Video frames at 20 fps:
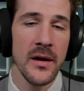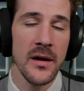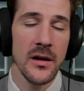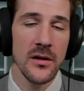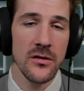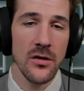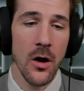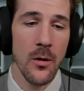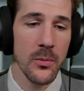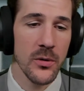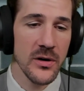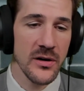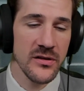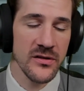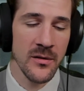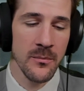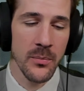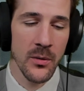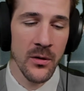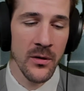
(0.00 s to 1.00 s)
It's all pretty
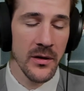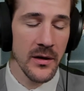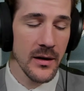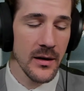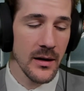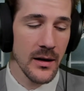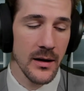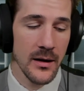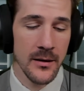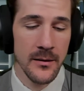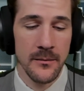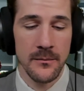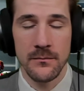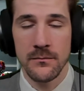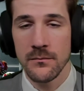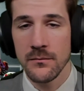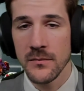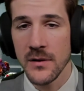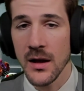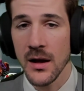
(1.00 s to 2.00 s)
simple.
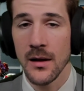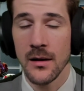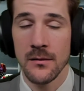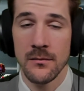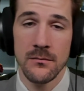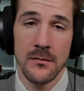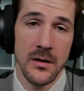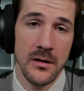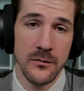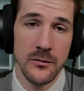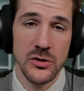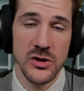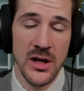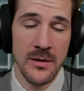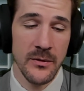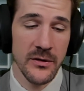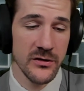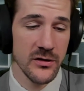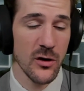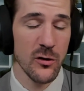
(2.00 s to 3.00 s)
Yeah, and
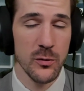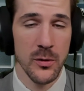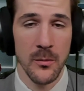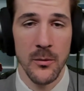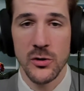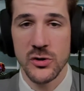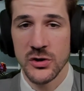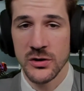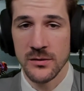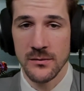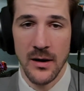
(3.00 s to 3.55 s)
shameless self-promotion.